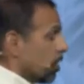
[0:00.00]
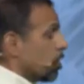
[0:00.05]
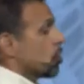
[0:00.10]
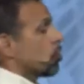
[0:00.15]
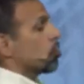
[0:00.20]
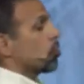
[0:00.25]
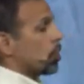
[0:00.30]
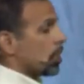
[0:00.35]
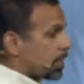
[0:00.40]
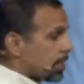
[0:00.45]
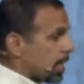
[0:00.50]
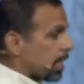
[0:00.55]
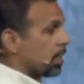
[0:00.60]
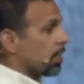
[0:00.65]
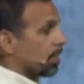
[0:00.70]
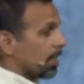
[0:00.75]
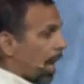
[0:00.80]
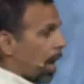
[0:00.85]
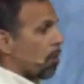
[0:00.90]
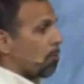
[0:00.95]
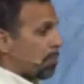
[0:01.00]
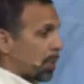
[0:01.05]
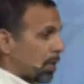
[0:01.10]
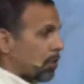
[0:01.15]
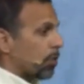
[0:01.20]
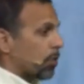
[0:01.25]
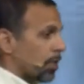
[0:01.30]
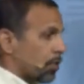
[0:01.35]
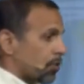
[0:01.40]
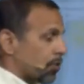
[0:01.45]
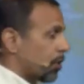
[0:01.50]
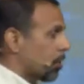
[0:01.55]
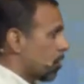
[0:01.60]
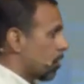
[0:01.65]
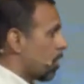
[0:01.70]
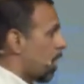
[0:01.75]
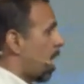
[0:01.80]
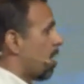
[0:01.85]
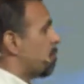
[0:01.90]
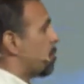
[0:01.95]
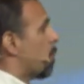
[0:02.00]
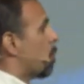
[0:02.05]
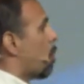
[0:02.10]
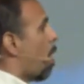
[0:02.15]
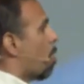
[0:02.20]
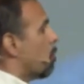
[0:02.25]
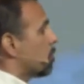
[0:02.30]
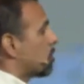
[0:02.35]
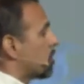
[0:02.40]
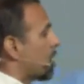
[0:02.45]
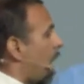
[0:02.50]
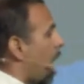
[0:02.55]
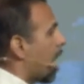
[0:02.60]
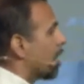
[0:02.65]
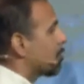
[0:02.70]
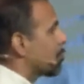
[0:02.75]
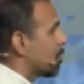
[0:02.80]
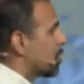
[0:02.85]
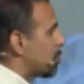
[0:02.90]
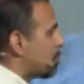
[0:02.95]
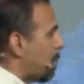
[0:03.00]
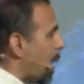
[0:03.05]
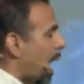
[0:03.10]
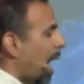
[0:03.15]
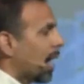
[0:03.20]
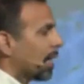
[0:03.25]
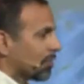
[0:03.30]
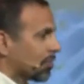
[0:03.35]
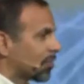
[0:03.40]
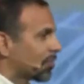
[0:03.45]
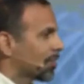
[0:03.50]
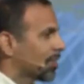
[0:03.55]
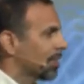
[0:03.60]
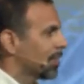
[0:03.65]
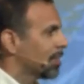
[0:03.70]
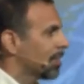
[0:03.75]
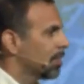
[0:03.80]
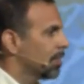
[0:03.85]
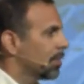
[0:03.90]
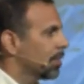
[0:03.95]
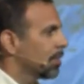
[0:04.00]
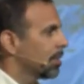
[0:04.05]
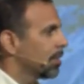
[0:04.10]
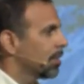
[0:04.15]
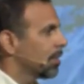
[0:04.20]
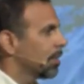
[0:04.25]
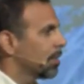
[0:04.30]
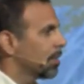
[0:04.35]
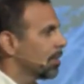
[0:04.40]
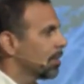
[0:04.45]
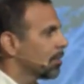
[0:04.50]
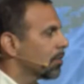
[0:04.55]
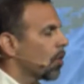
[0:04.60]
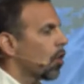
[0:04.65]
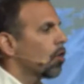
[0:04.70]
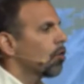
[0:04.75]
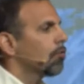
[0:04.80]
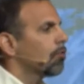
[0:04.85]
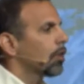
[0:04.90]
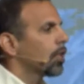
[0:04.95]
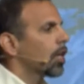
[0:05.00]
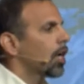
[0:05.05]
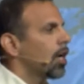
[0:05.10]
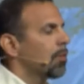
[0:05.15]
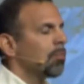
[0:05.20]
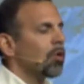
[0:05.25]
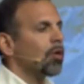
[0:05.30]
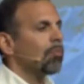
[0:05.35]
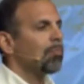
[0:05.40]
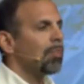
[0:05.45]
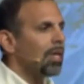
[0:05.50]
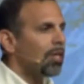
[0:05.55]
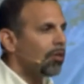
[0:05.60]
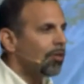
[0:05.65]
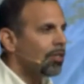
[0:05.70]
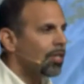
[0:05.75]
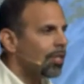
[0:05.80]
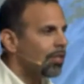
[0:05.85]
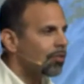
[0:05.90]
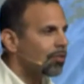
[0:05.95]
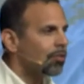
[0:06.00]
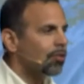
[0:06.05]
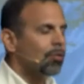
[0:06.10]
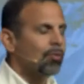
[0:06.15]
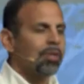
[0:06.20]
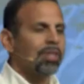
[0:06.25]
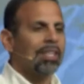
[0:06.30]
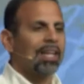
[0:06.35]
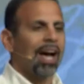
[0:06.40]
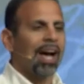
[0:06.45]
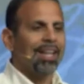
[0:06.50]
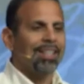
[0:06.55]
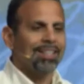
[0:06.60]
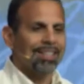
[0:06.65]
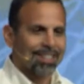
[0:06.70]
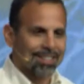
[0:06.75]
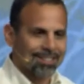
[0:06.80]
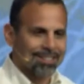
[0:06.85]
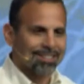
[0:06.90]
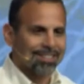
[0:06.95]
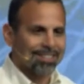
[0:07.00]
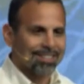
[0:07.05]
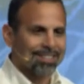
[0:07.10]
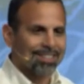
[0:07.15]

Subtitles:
She did allow bitterness in her life, but what was God's response? To overcome her bitterness with kindness.